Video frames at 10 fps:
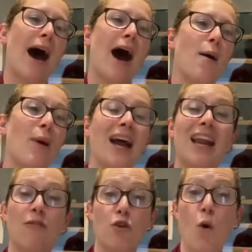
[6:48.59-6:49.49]

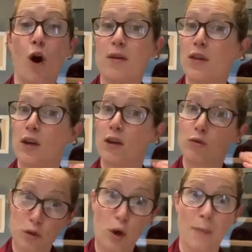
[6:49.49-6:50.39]
And if you are in the
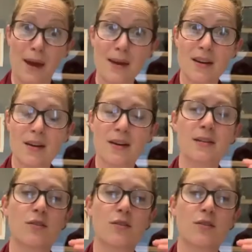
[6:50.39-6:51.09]
tropics,